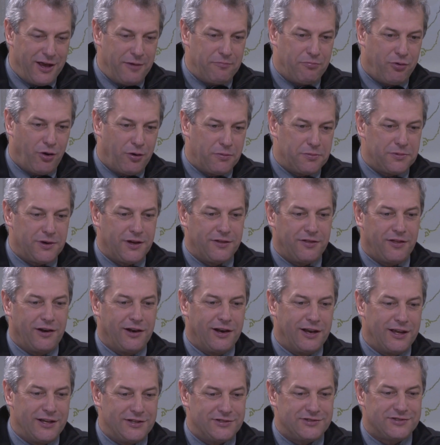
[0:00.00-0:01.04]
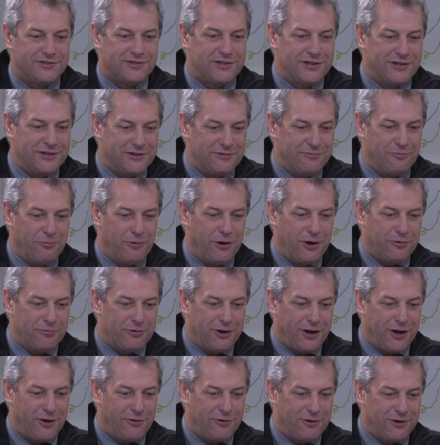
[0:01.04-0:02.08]
probably the least well
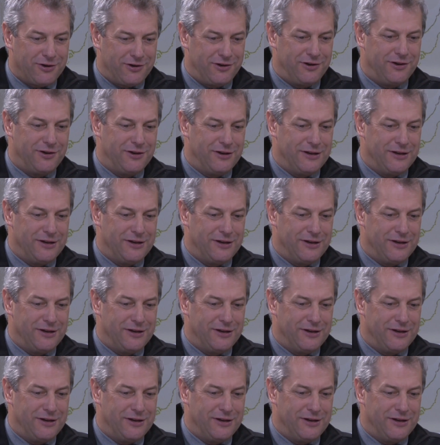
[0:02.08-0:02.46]
known